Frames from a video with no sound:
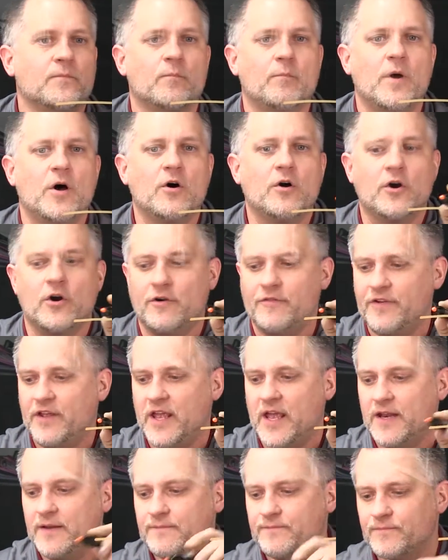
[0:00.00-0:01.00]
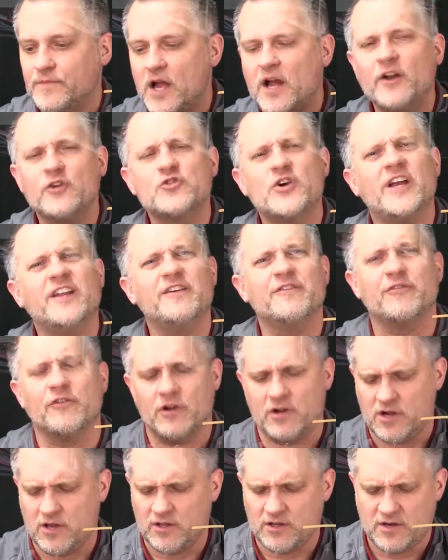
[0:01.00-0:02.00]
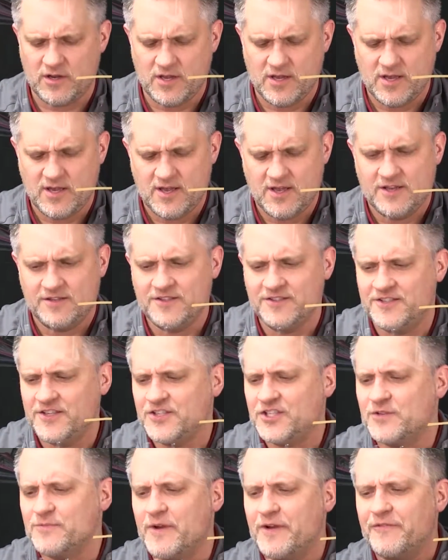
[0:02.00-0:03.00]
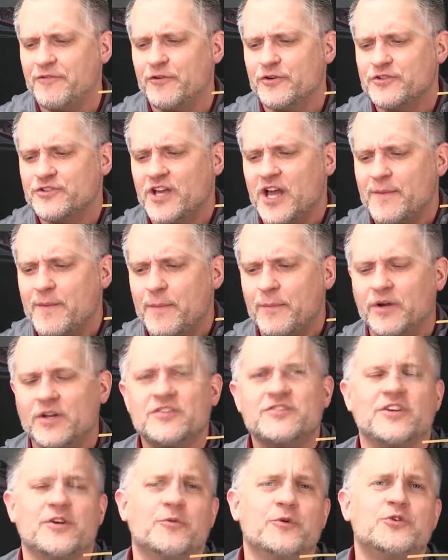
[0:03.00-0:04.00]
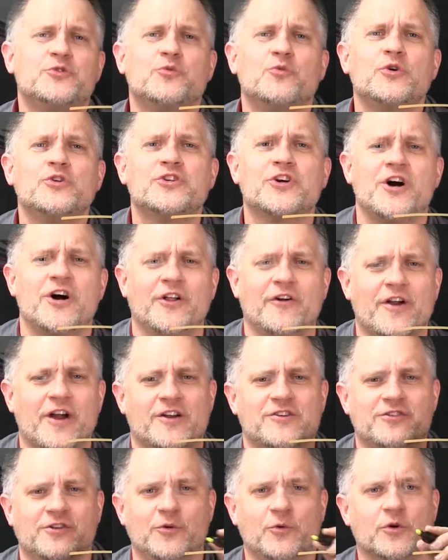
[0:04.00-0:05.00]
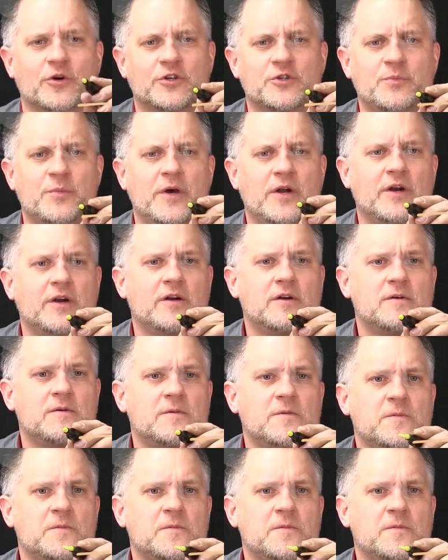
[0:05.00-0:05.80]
bell curve again. I'm going to try a different color. Since this is my first time, I'm going to see which color actually works better.